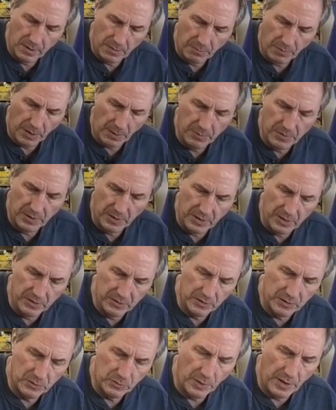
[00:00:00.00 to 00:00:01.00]
probably the
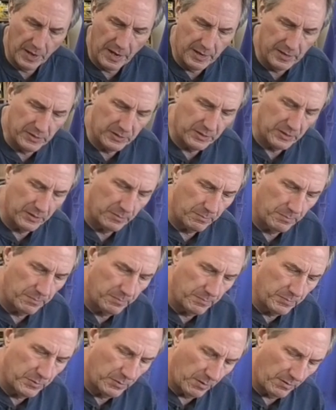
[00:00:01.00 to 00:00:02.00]
easiest way is to
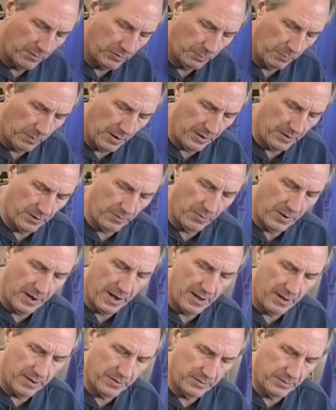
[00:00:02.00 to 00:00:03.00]
sort of spread it
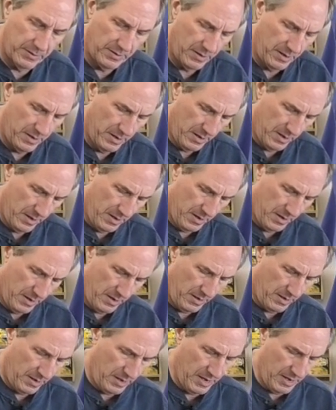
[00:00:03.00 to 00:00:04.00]
around,
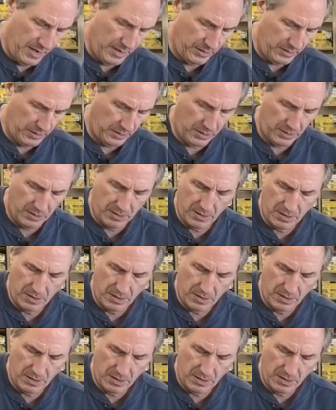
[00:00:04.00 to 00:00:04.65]
get